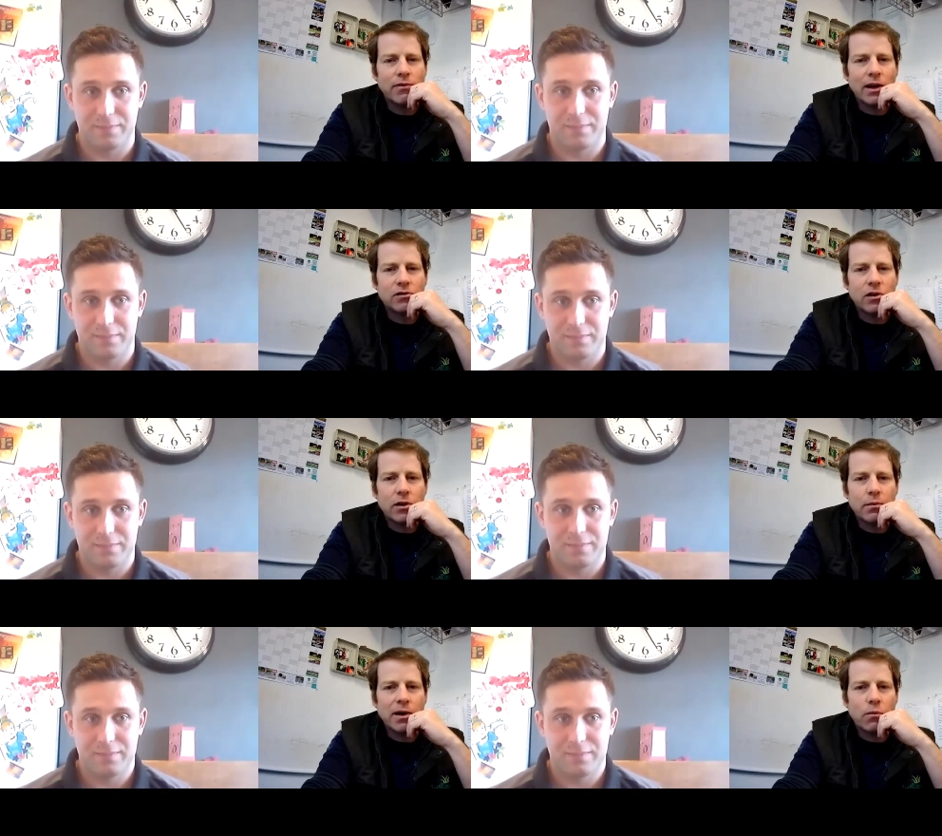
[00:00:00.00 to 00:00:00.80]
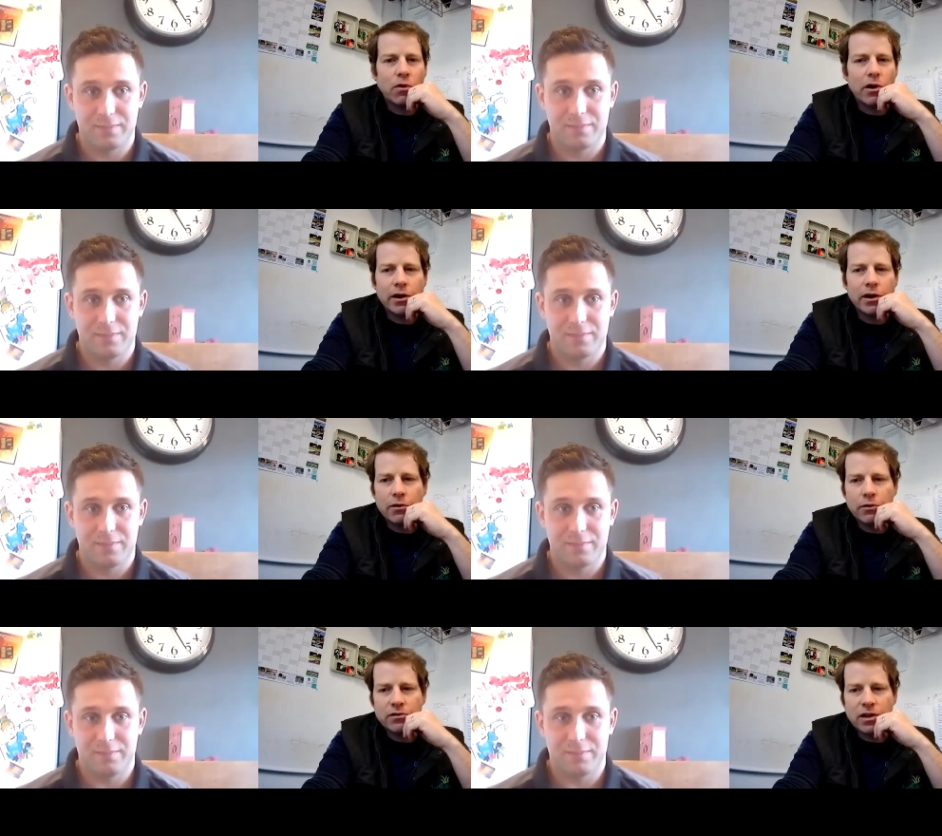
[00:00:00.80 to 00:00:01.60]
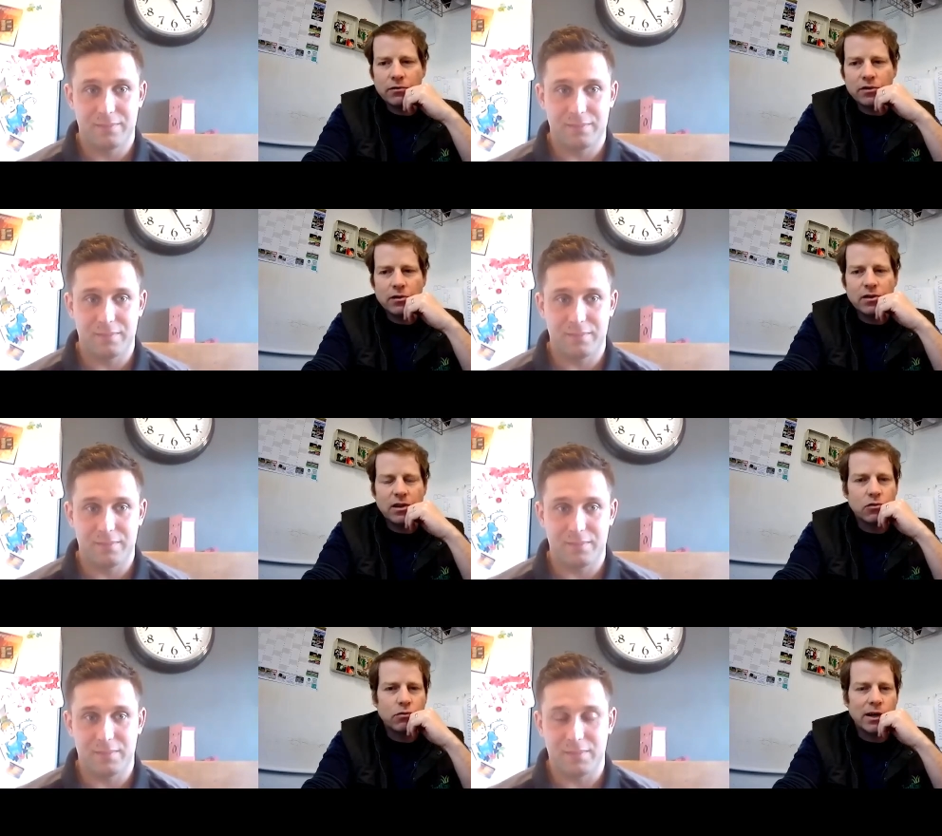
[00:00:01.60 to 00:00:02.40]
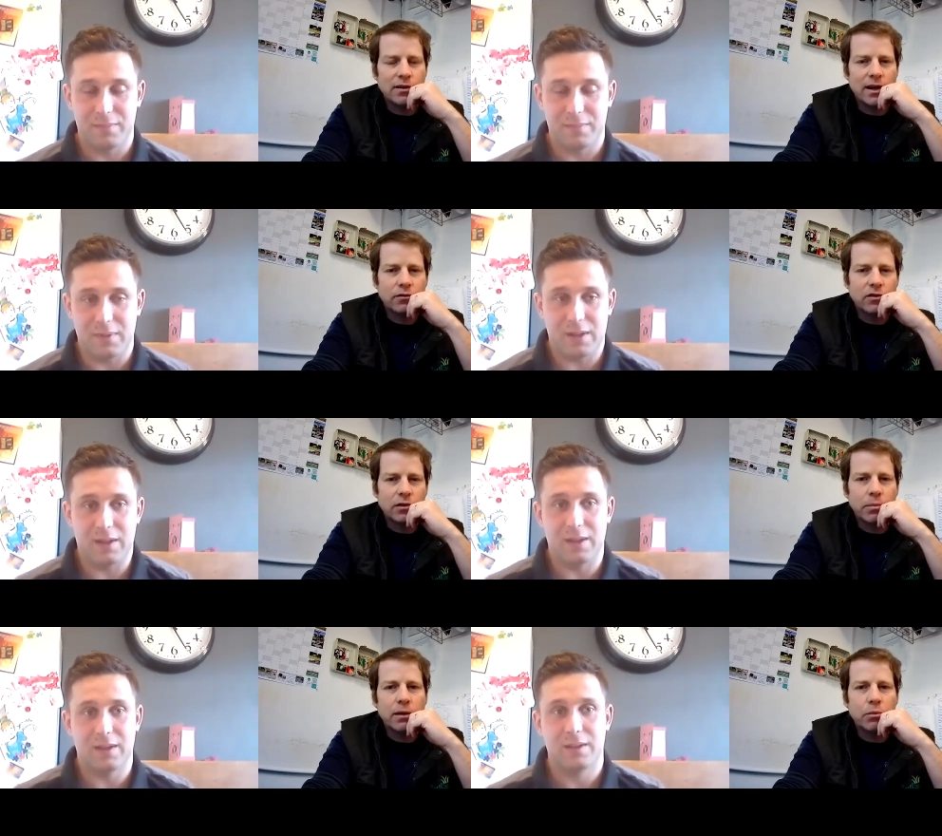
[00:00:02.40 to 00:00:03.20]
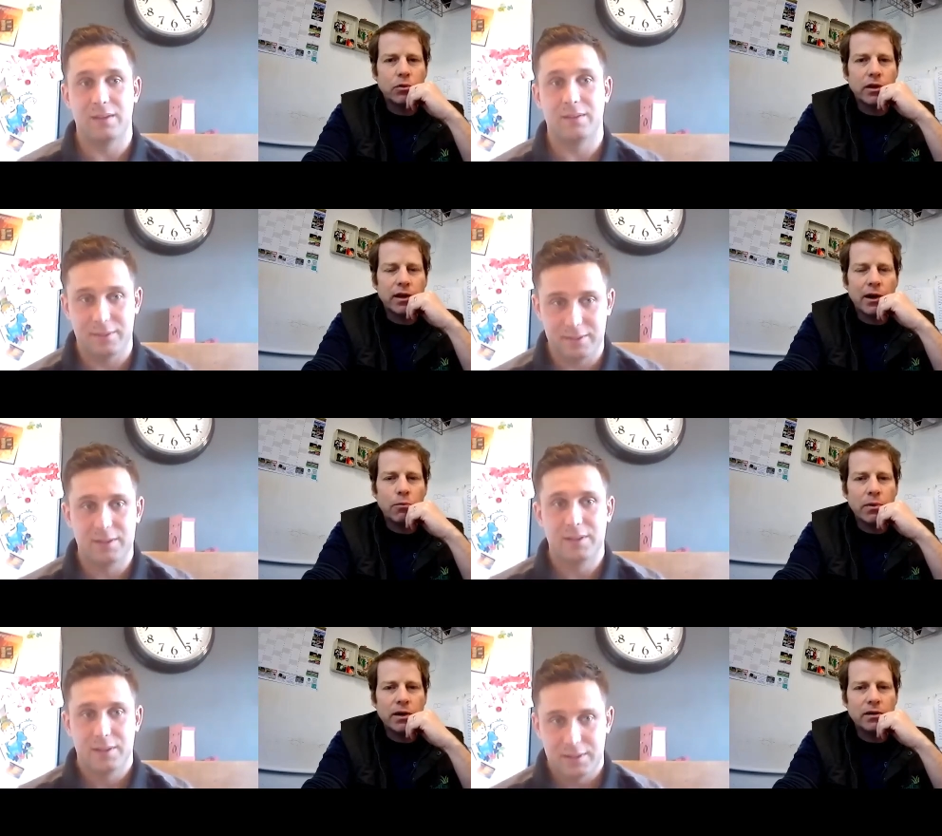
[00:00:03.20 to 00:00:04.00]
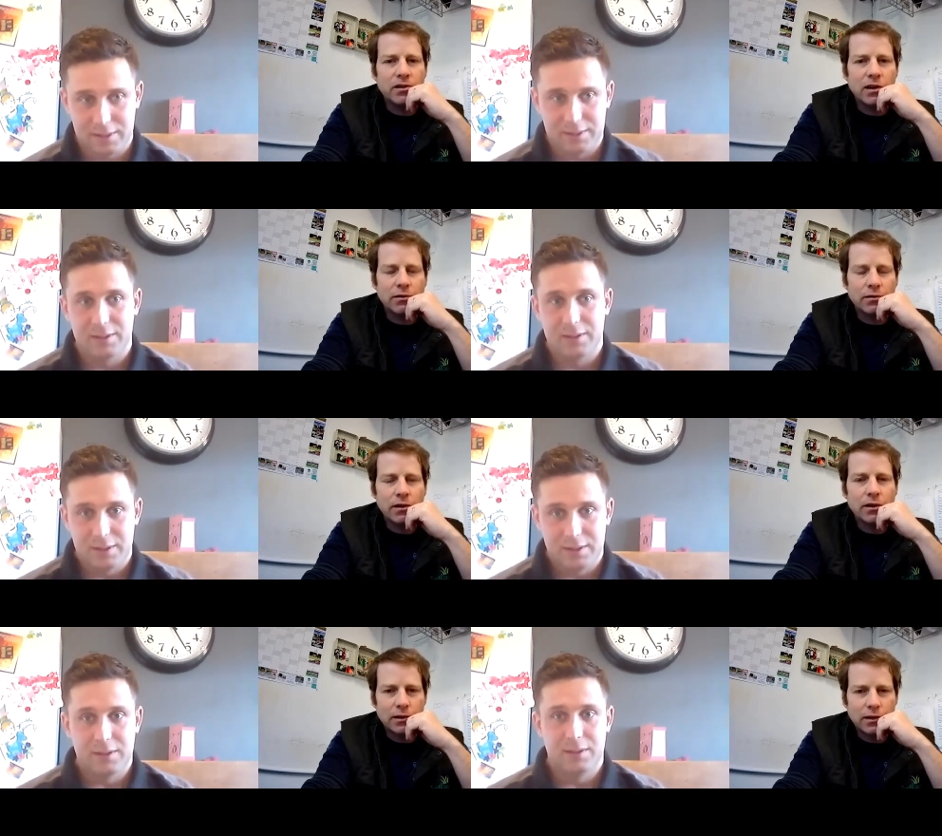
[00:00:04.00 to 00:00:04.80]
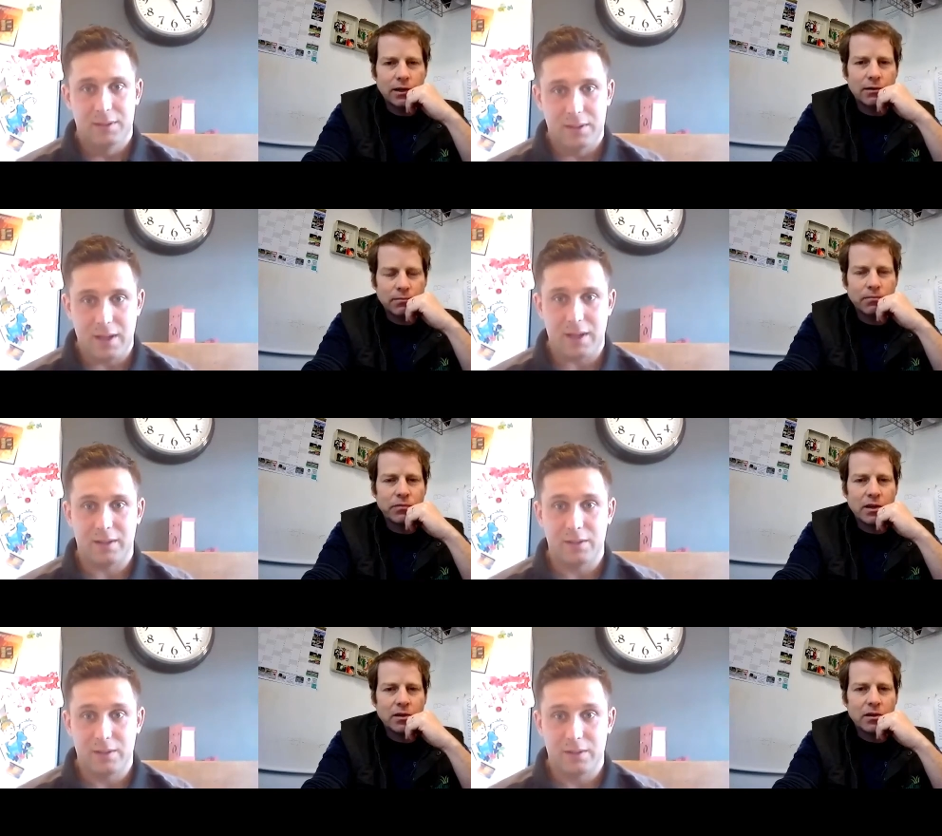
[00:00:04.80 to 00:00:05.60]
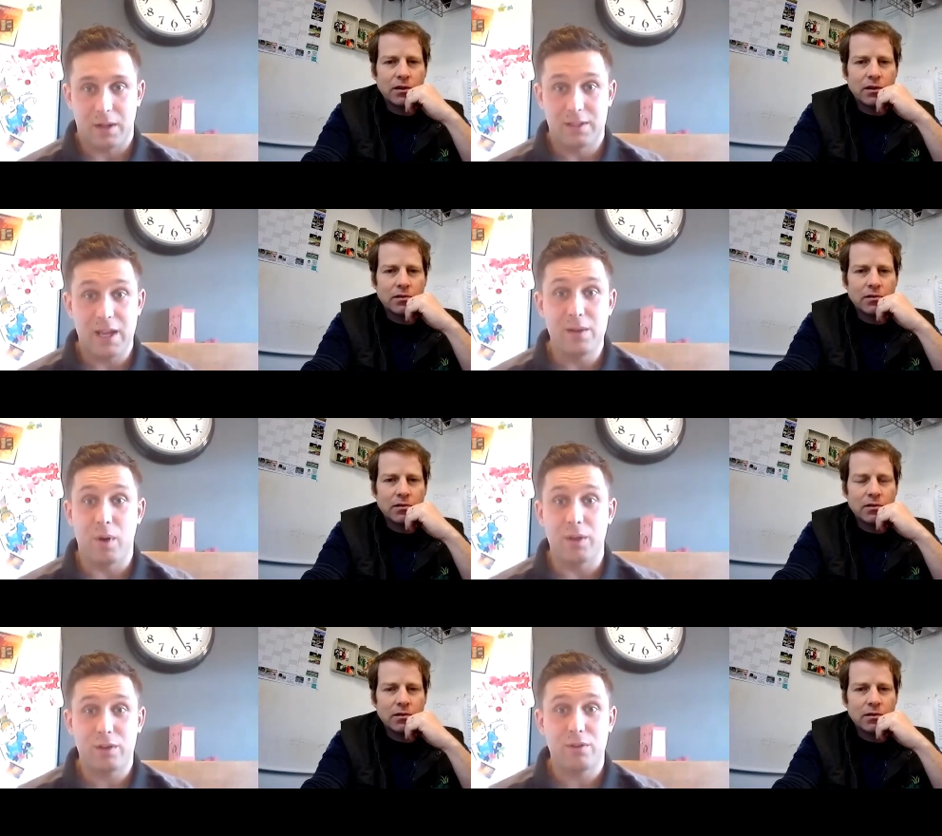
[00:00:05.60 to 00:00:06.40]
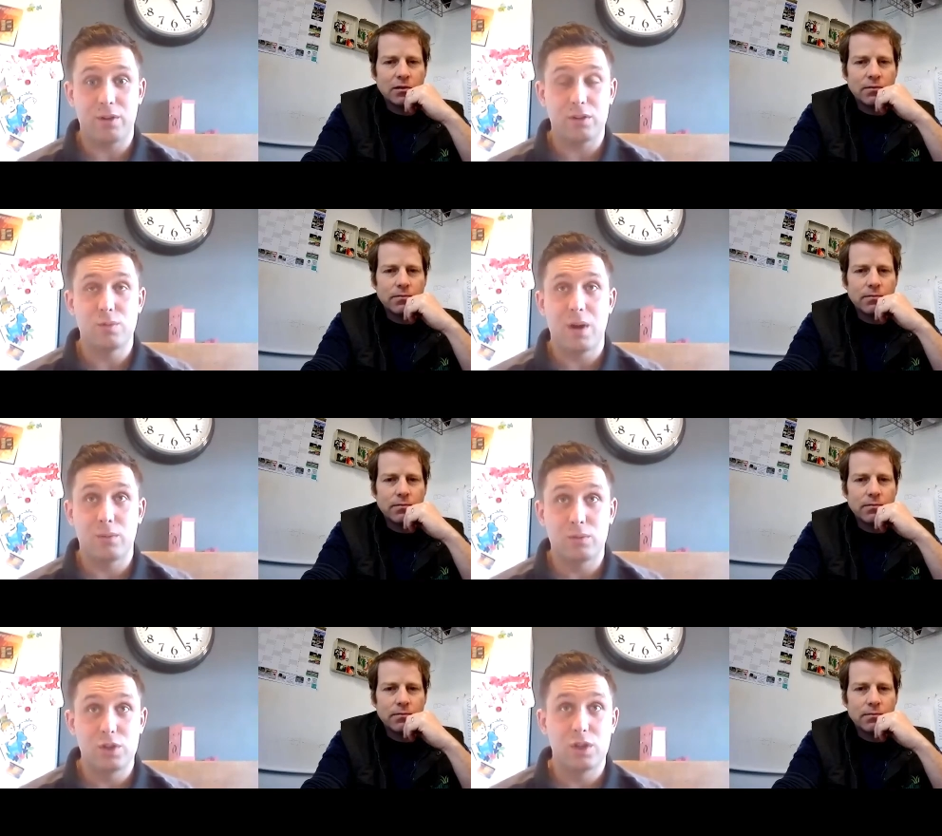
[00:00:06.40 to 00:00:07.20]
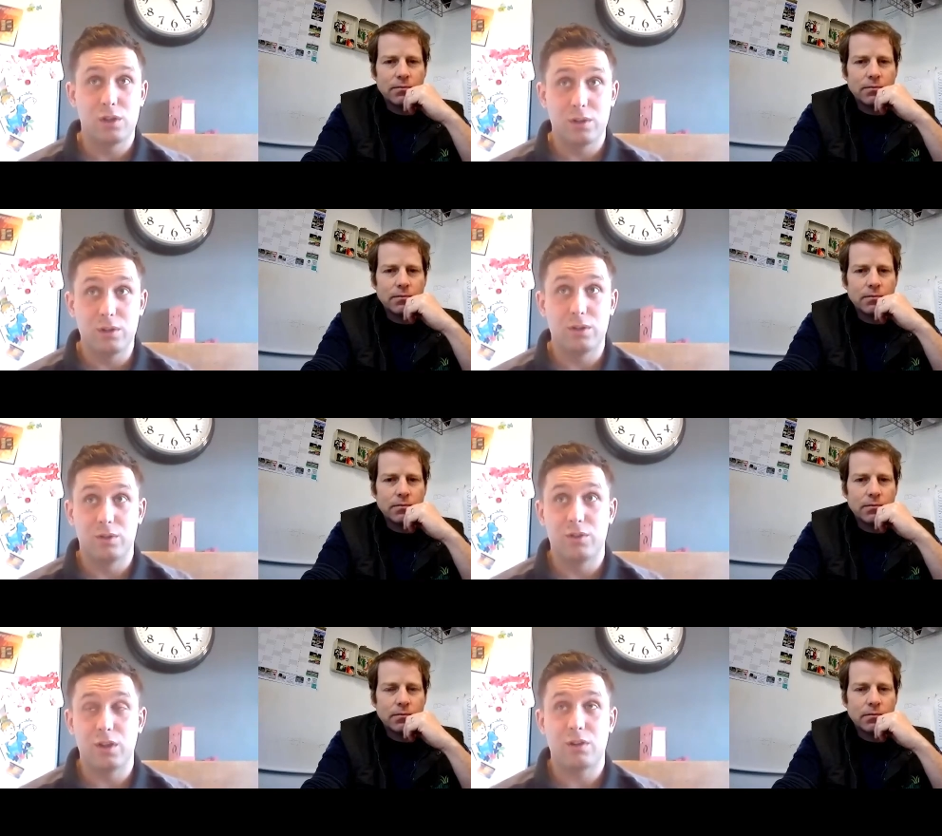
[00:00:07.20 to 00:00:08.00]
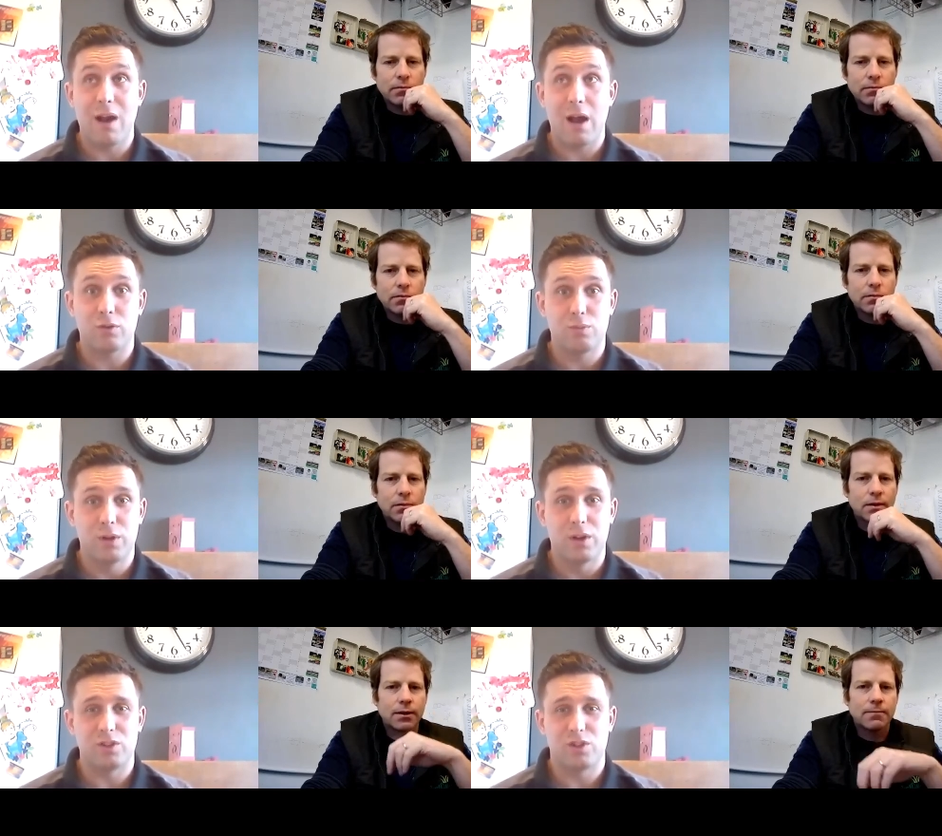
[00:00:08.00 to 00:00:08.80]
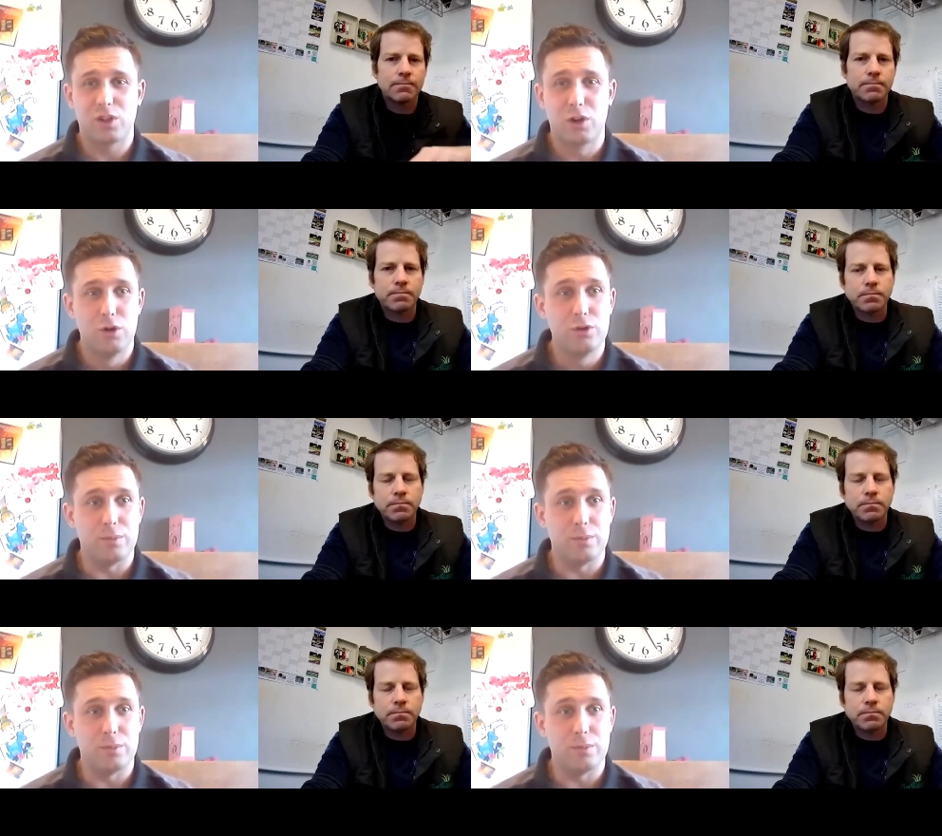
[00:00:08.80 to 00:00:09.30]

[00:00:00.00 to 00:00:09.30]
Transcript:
Speaker 1: give out a certain amount what I know and stuff. So it's, it's all really down to the people that
Speaker 2: help me. So yeah, and I tell you what, as well to the to the groundsmen that seclude